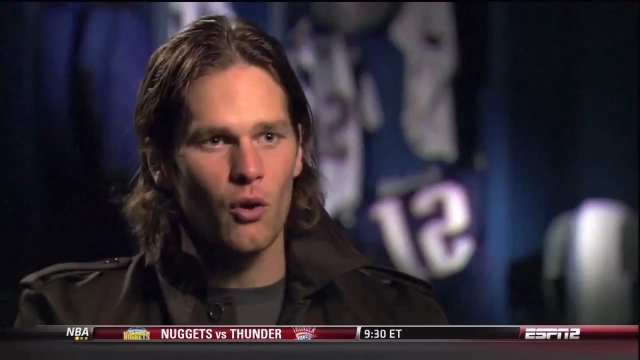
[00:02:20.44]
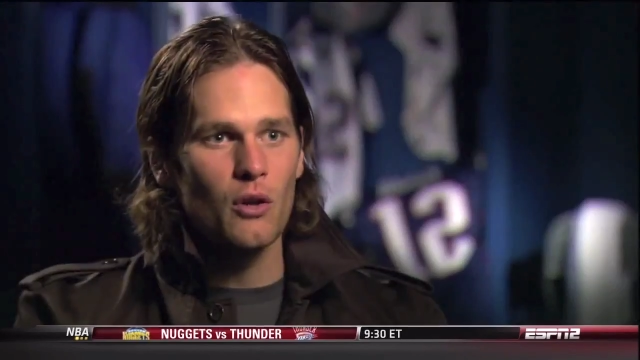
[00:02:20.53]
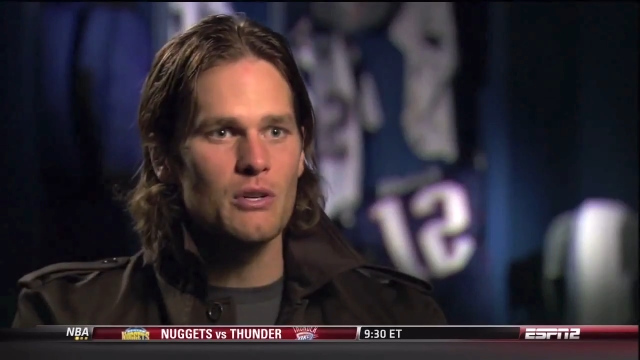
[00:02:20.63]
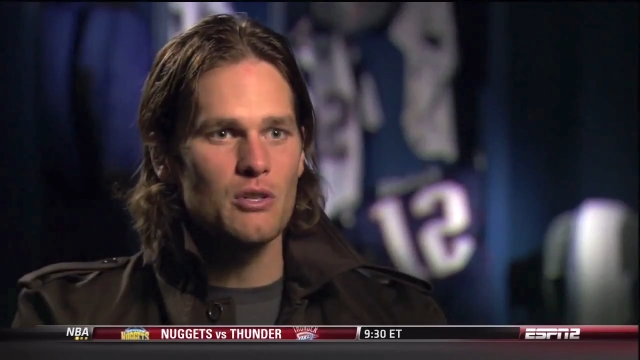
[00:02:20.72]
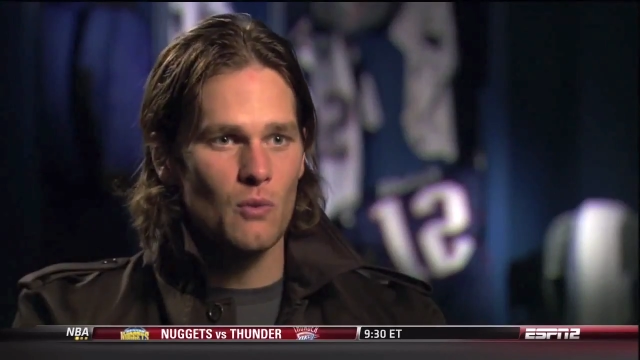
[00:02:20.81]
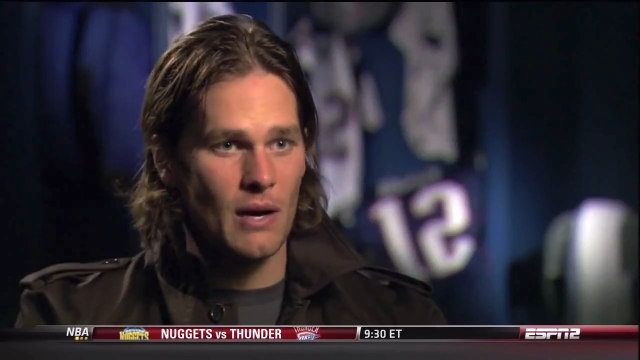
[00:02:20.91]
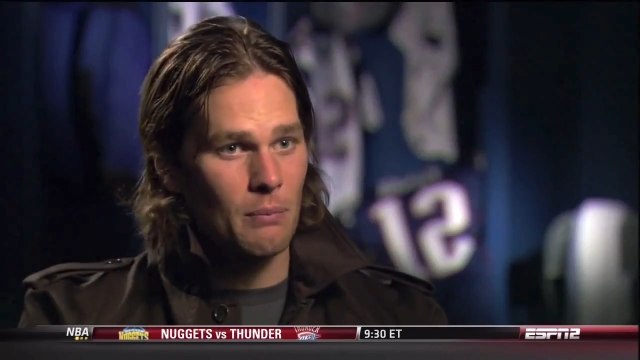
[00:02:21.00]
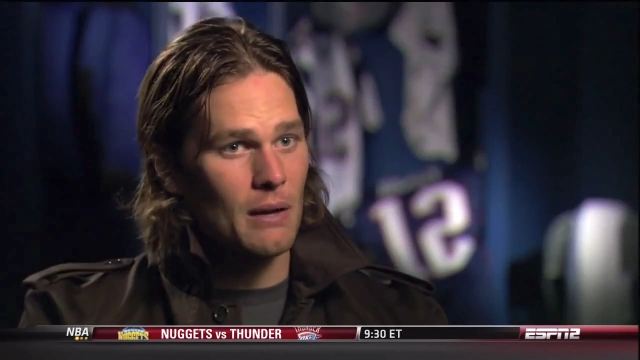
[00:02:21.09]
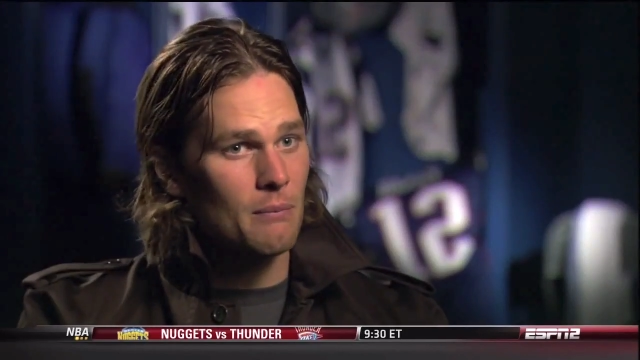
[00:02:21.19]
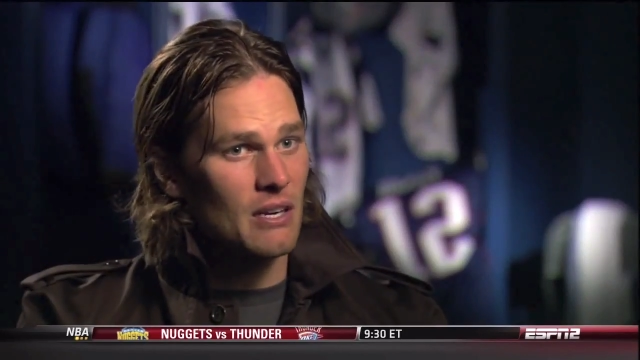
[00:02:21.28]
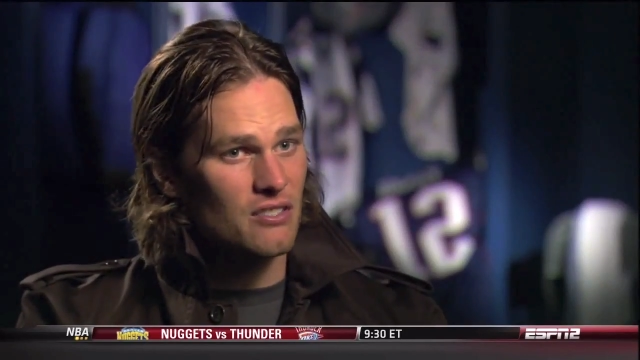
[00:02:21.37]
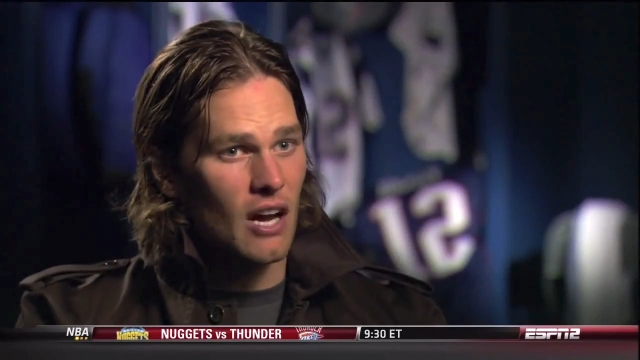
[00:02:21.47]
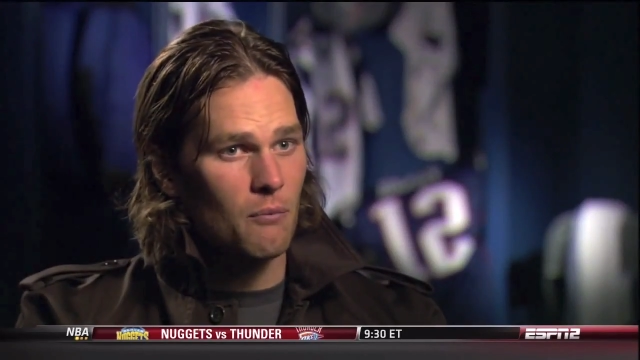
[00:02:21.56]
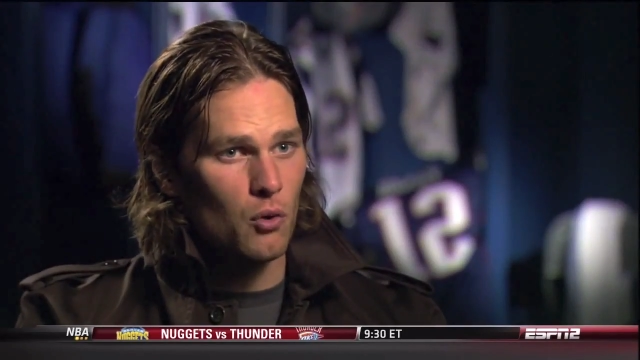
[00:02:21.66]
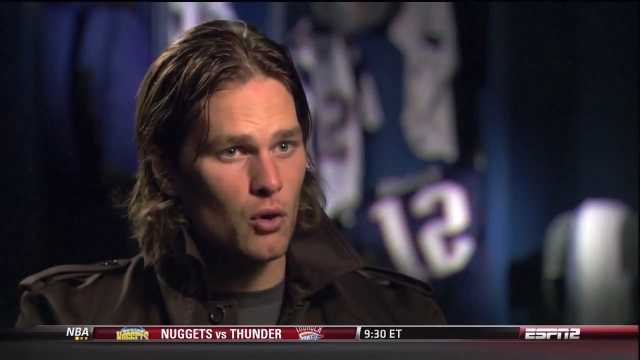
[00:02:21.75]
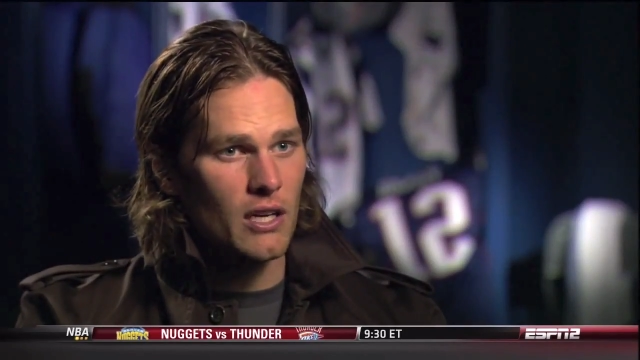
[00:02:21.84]
only reason why I played my
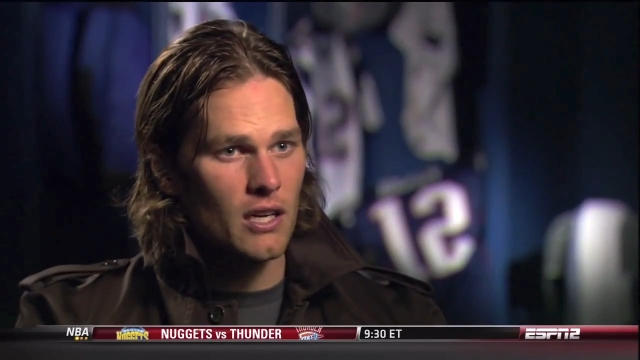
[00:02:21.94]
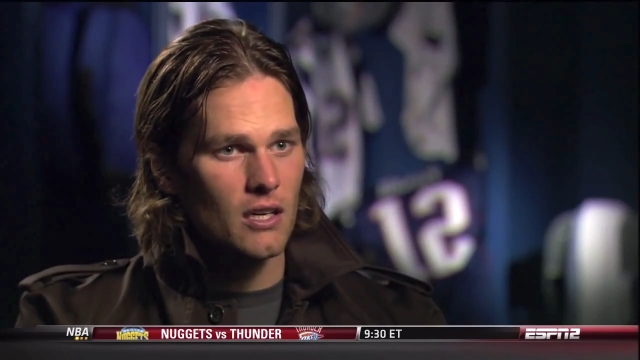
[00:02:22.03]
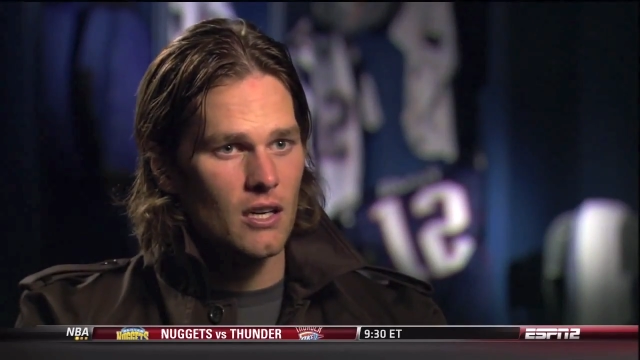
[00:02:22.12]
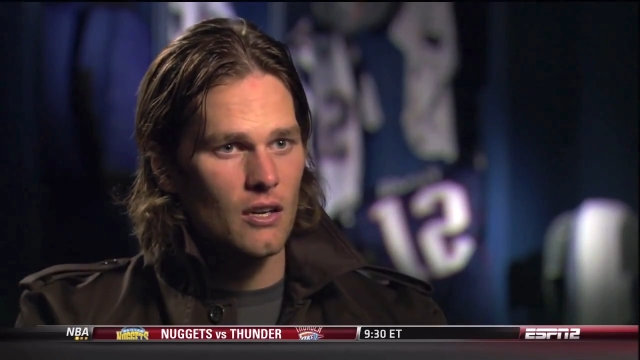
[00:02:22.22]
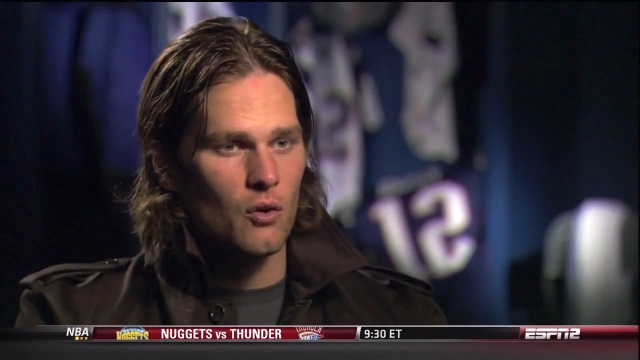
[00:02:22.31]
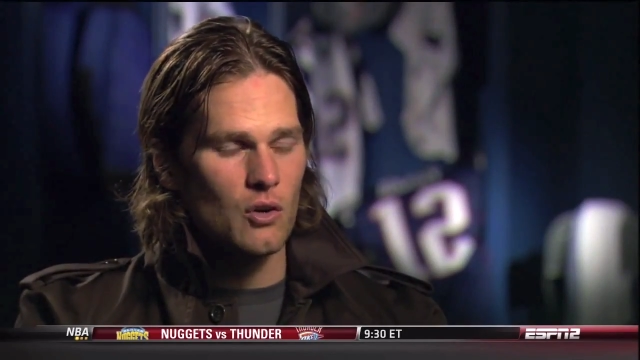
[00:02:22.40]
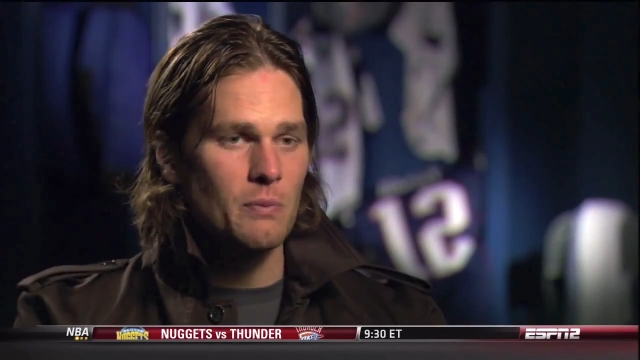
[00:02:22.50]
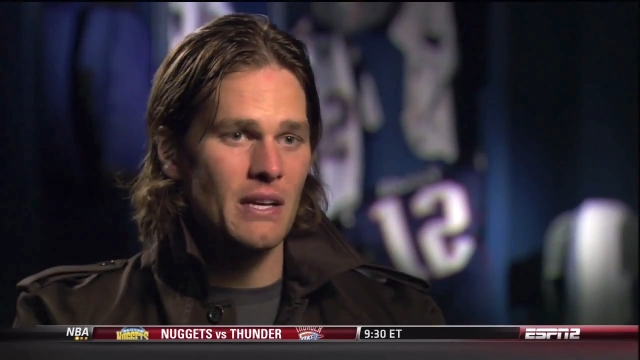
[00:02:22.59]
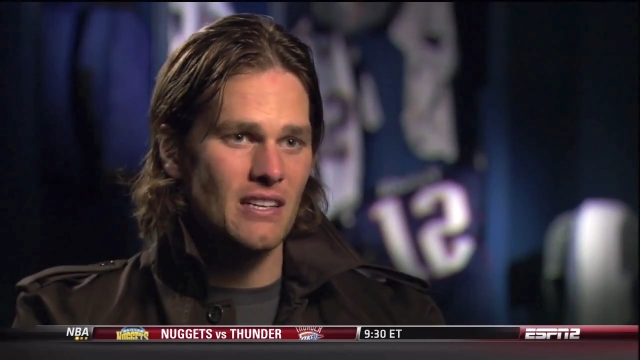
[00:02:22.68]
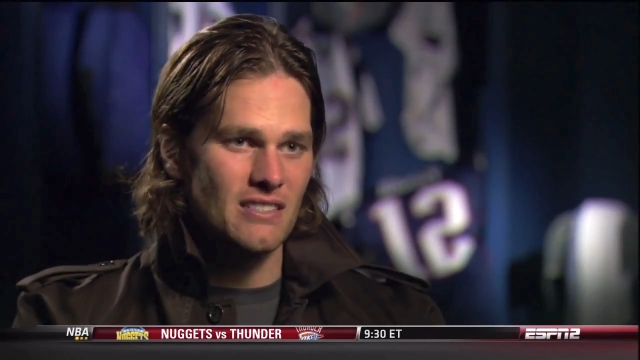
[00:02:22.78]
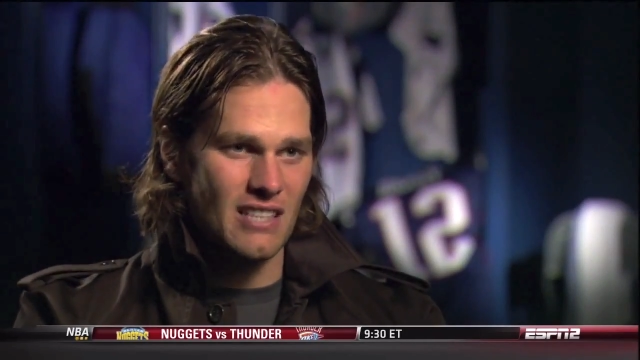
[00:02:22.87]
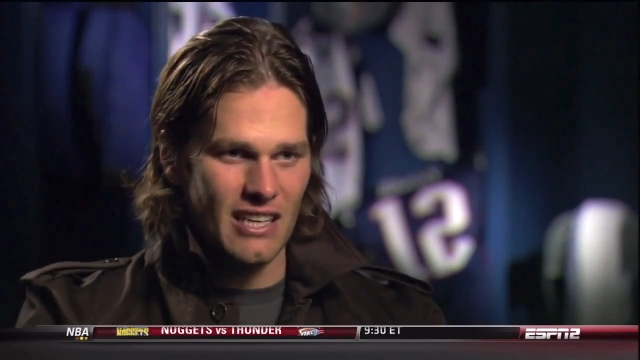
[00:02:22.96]
sophomore year was because the